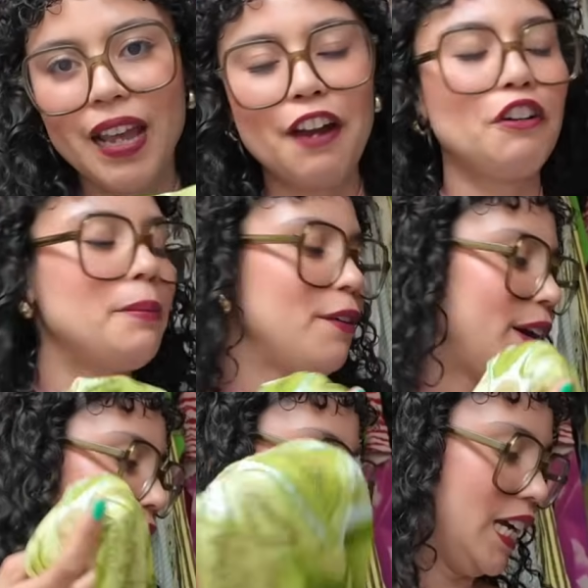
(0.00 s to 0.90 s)
I will be
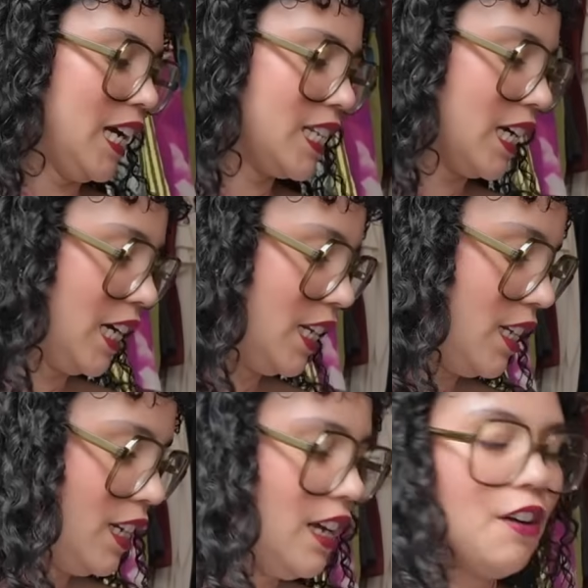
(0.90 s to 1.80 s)
wearing a
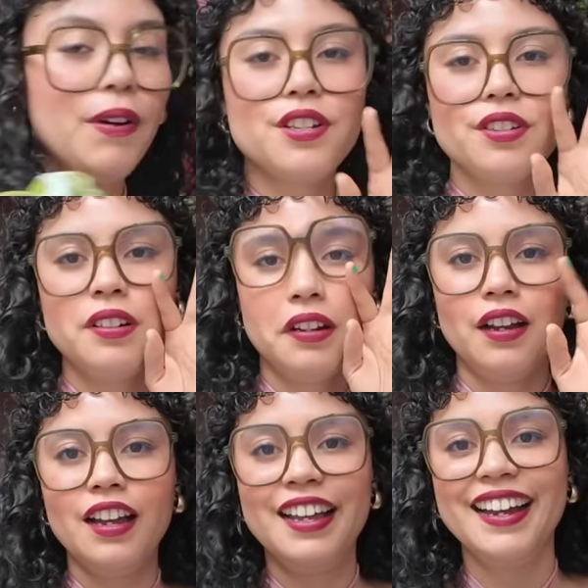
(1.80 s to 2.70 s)
ton, which
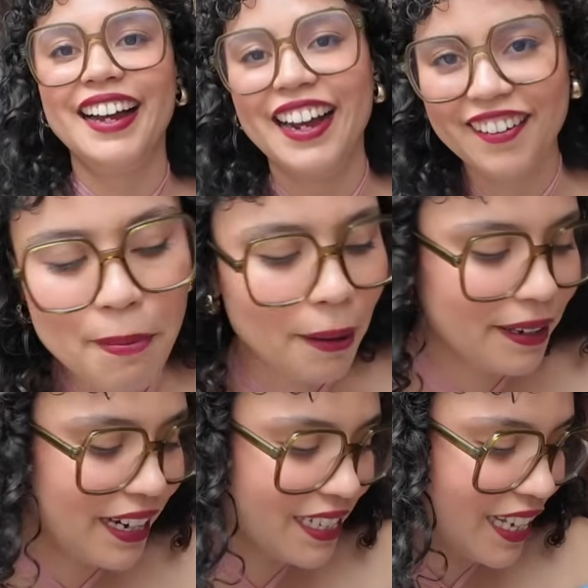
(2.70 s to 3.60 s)
I'm
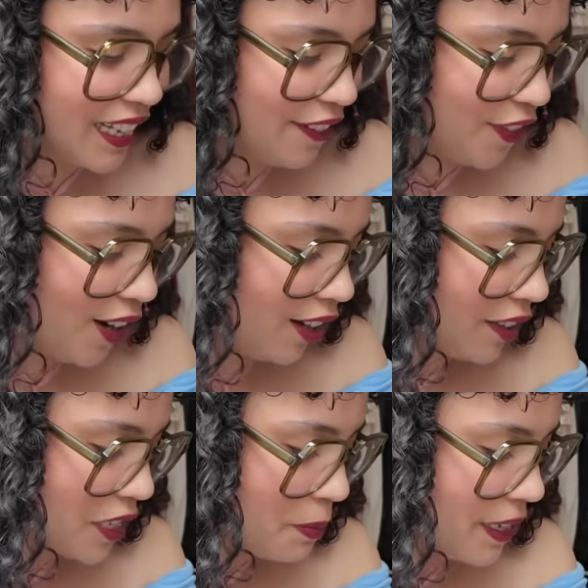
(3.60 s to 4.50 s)
probably going to say that for all
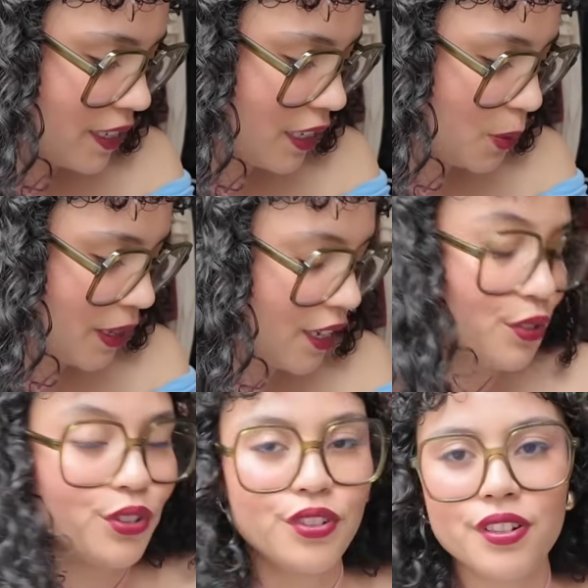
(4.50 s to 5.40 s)
these pieces
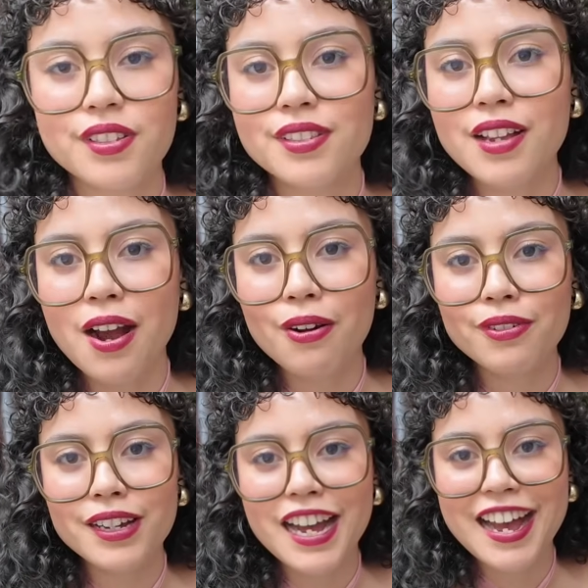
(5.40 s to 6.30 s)
because they're just so
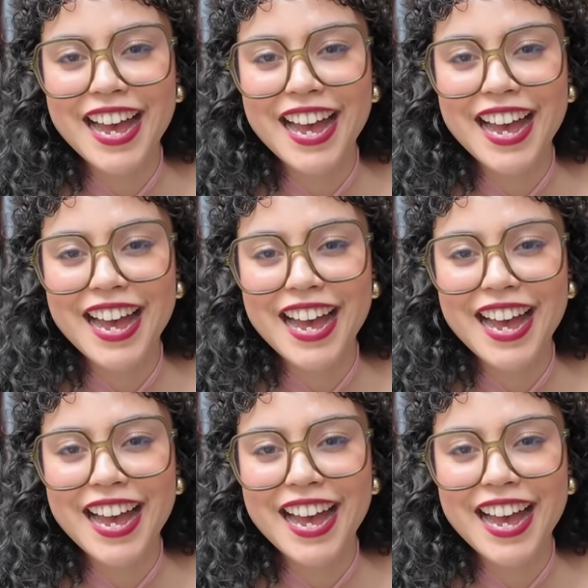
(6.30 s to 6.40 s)
good.